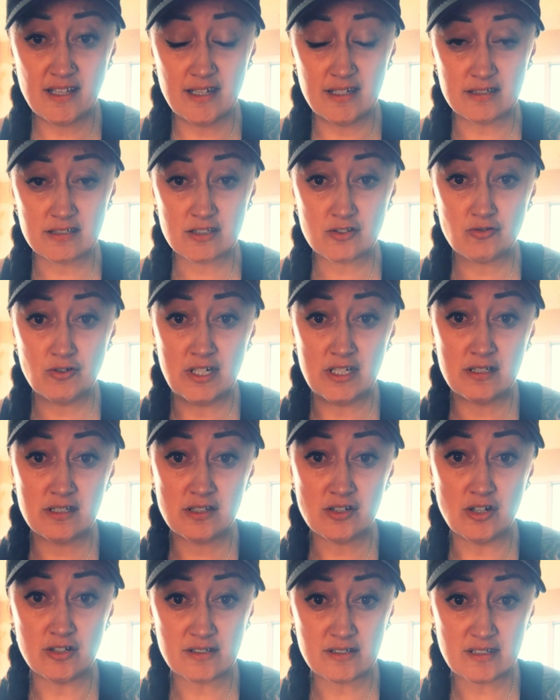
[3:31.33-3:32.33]
they excrete
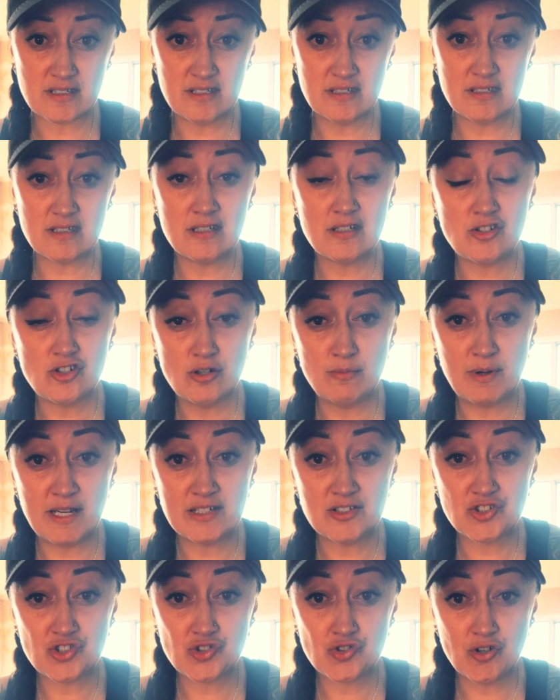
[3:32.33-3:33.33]
toxins into your
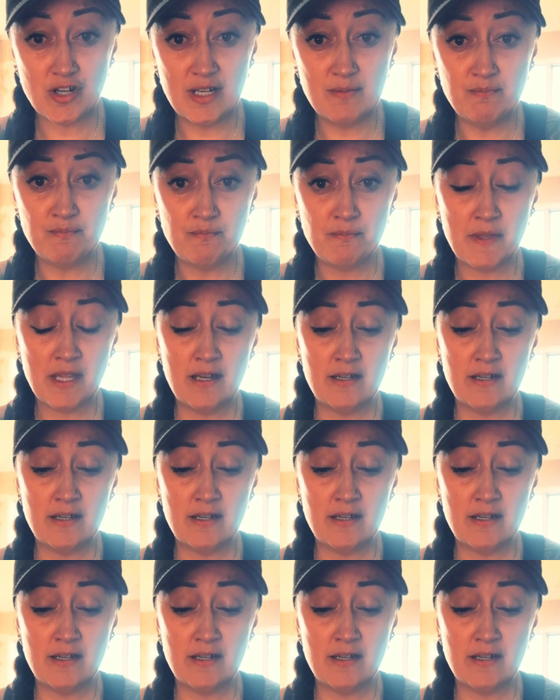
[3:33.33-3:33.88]
bloodstream.